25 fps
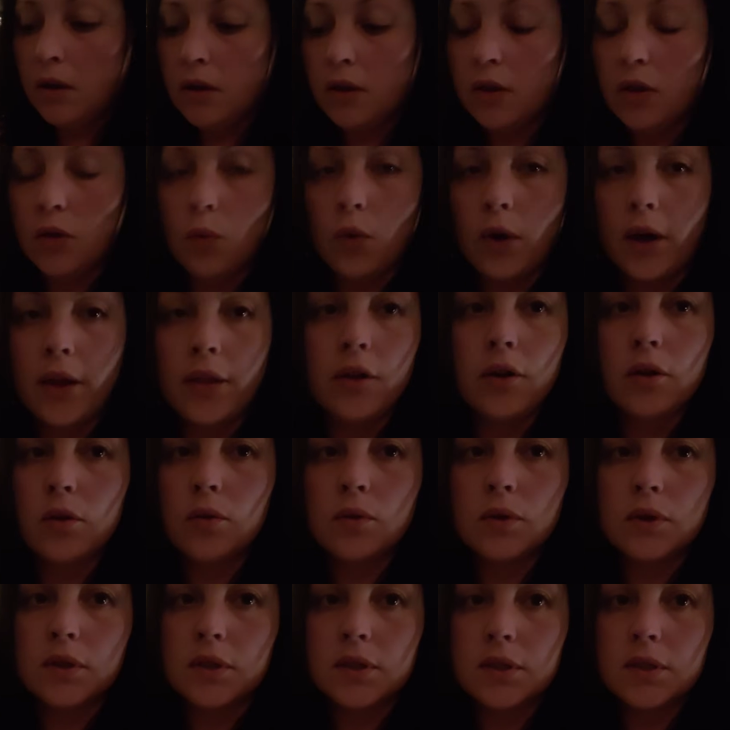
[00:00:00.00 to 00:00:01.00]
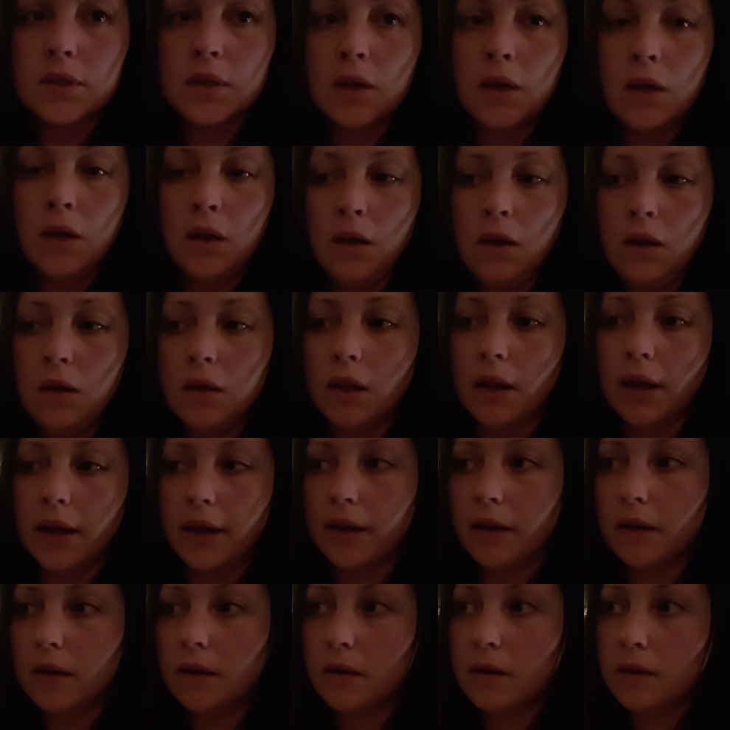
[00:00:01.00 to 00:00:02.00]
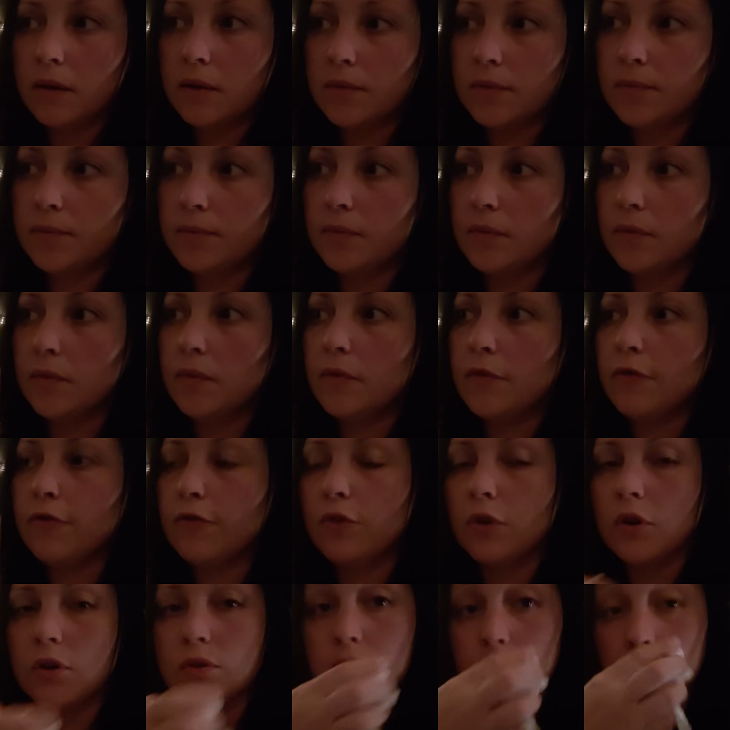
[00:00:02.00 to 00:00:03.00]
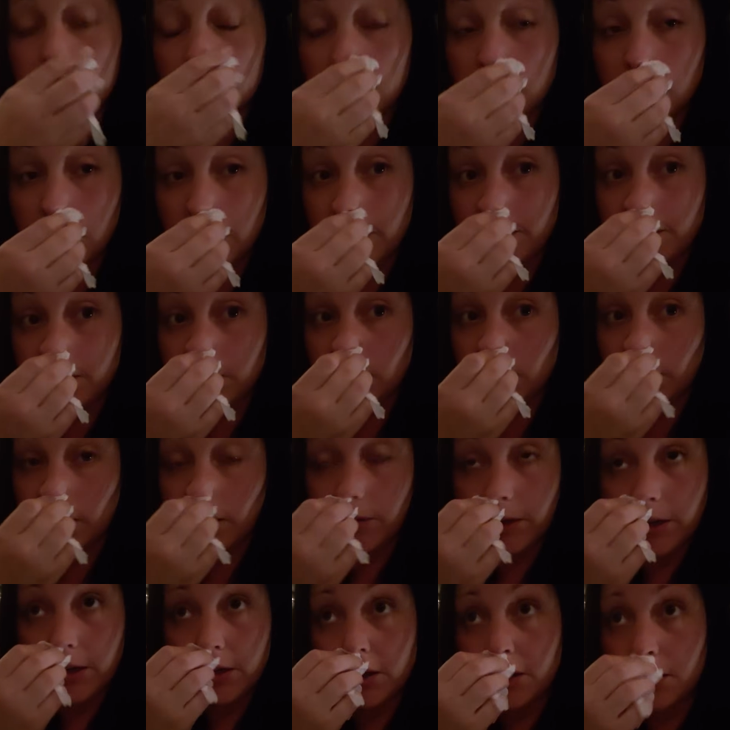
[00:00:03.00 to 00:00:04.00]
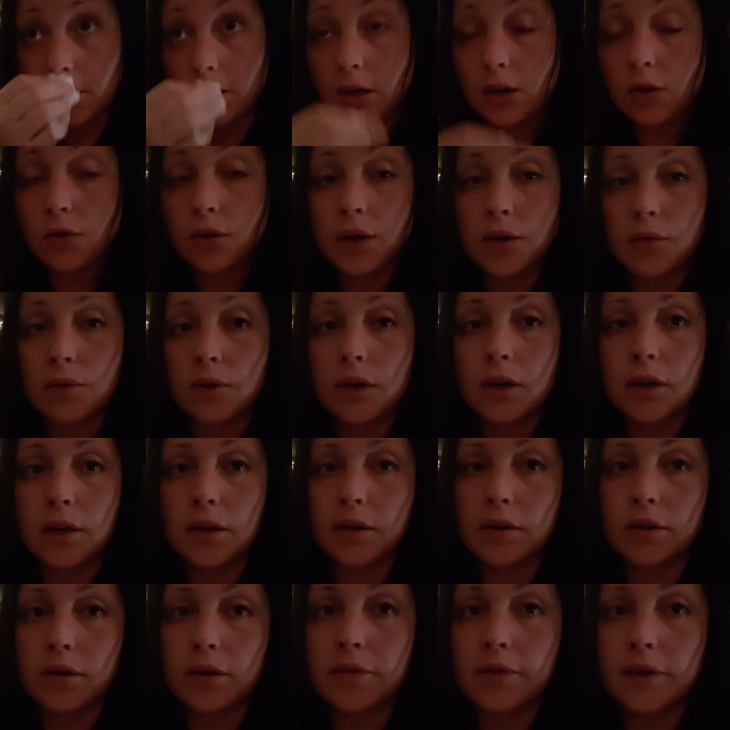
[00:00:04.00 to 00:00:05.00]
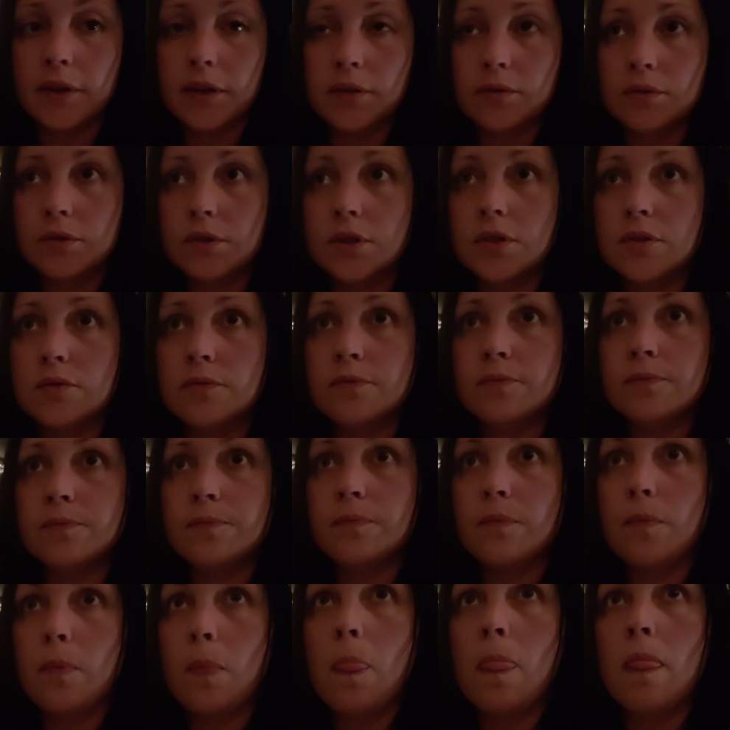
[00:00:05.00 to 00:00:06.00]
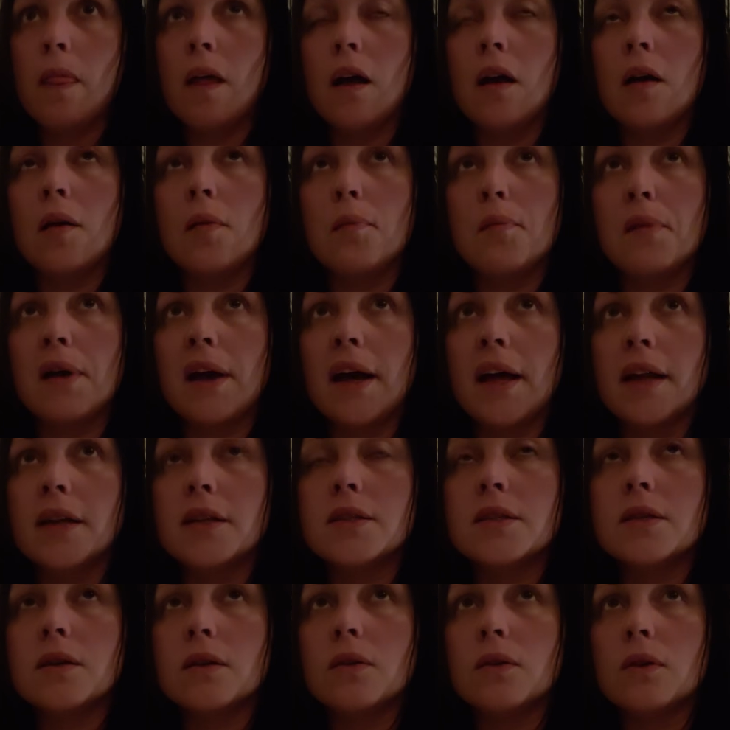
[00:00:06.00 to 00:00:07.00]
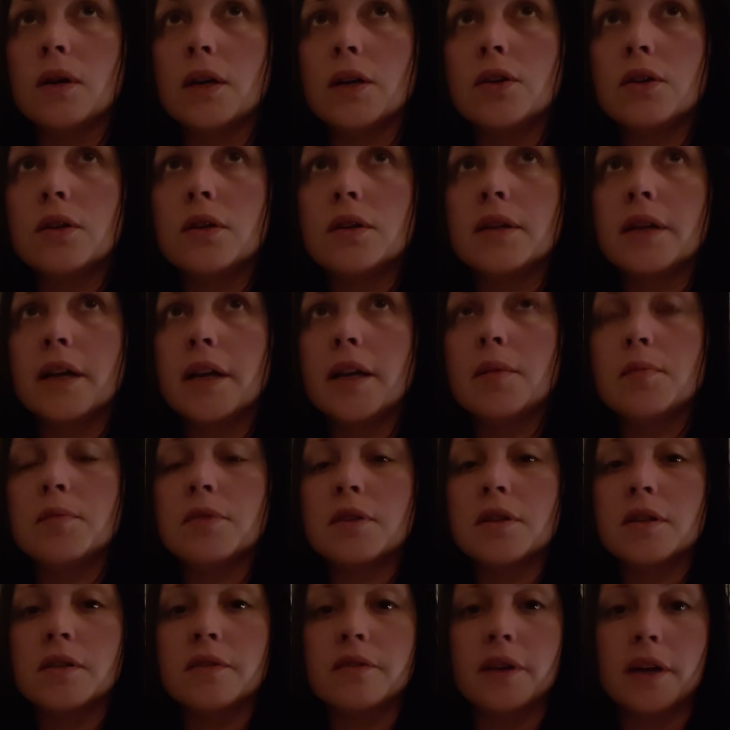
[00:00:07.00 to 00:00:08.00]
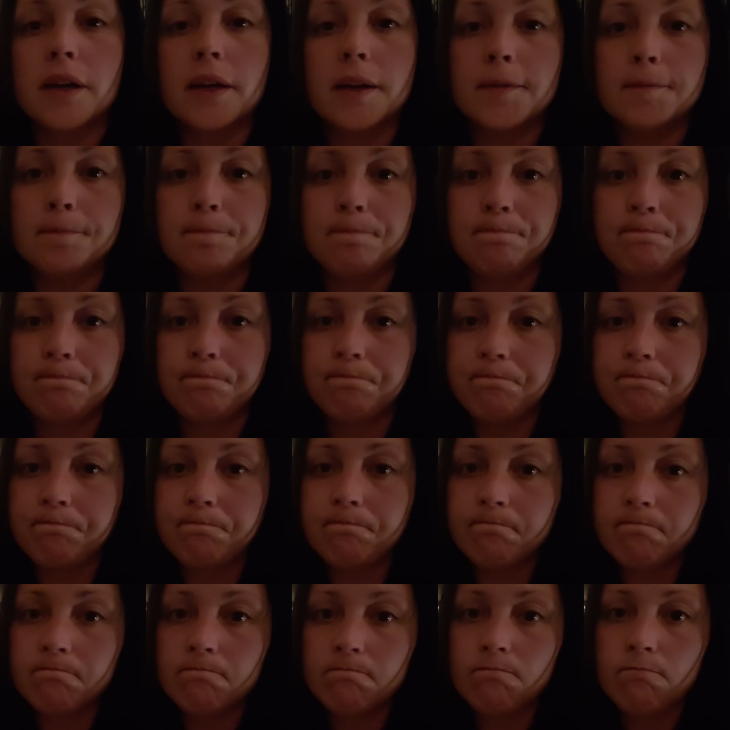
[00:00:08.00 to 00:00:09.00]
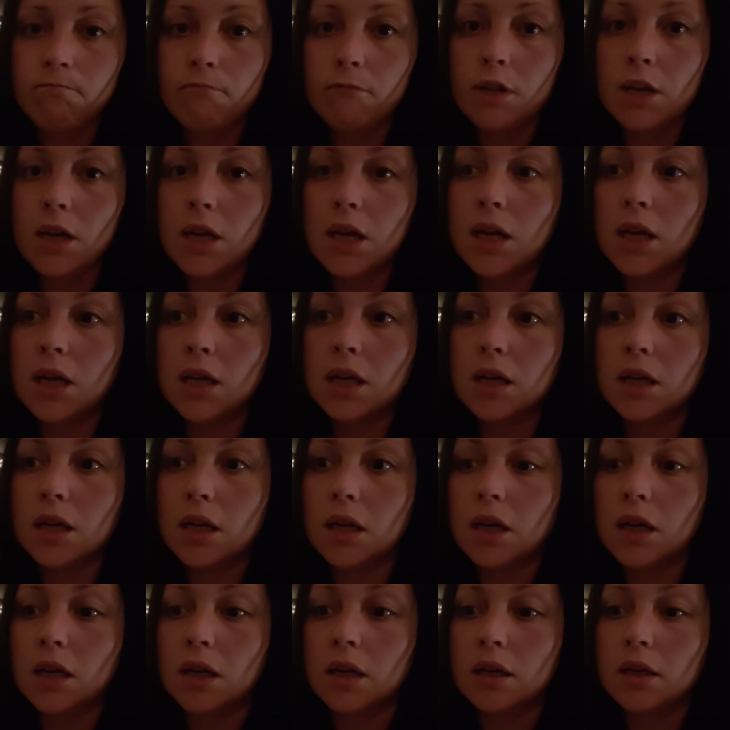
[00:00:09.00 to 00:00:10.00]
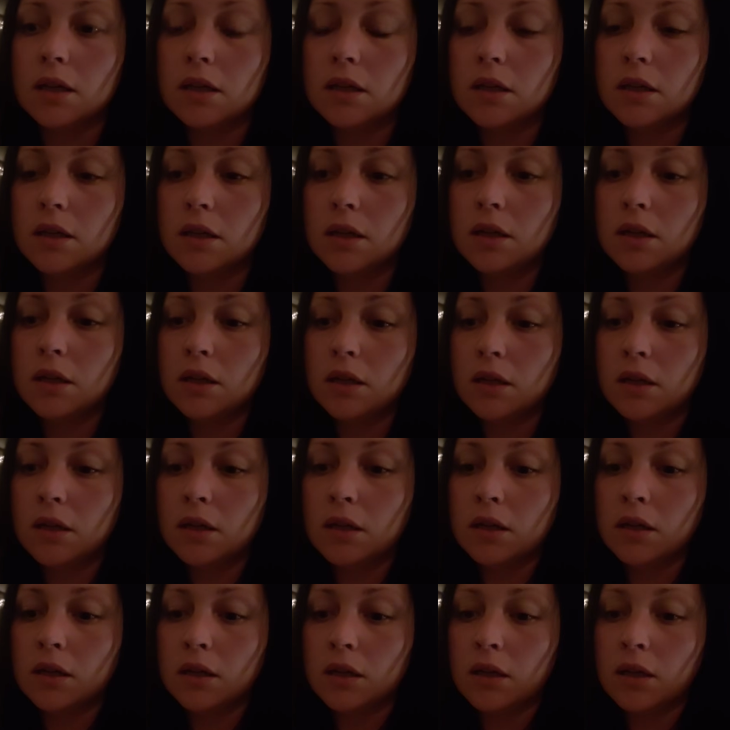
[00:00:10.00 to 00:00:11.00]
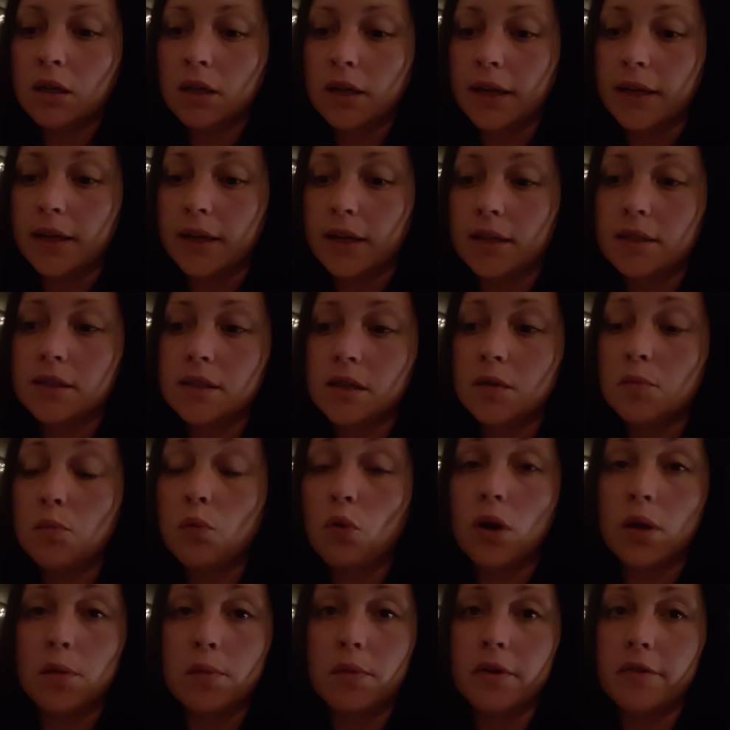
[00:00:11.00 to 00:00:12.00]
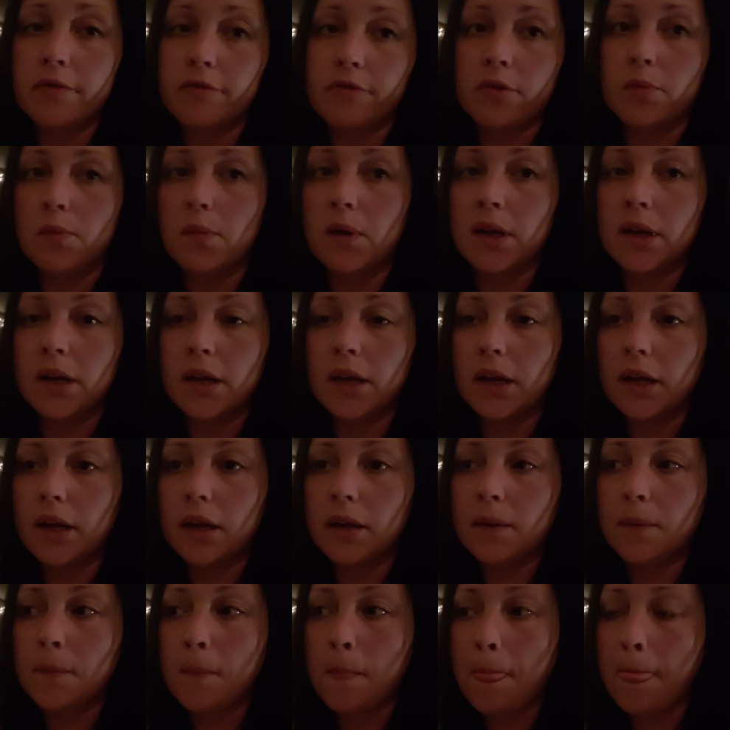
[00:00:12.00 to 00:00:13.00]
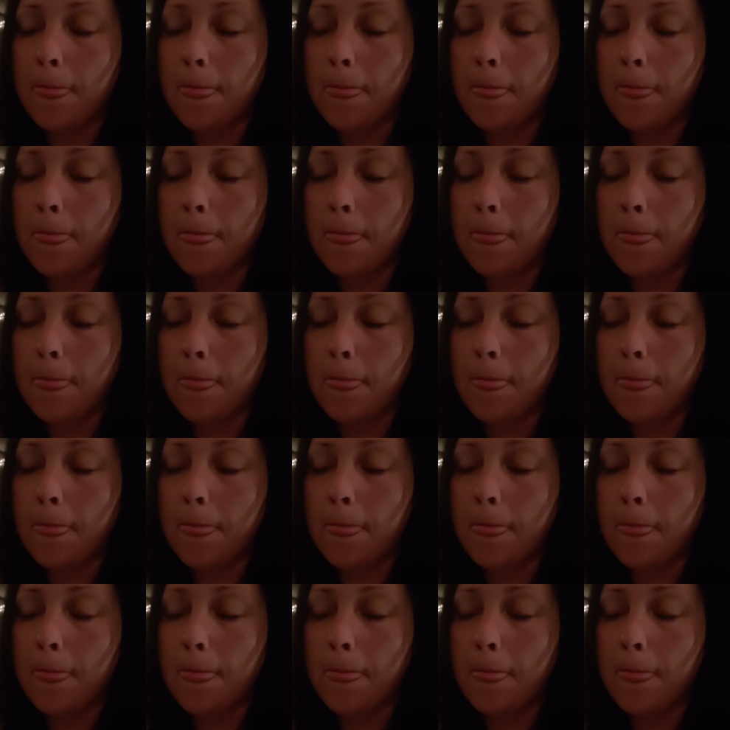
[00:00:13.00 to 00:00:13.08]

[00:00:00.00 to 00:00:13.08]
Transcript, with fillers: the weather was like frozen or whatever, like we couldn't go anywhere, you know what I mean? It was um bad, so I couldn't take him to the vet, and uh he has an appointment for Monday.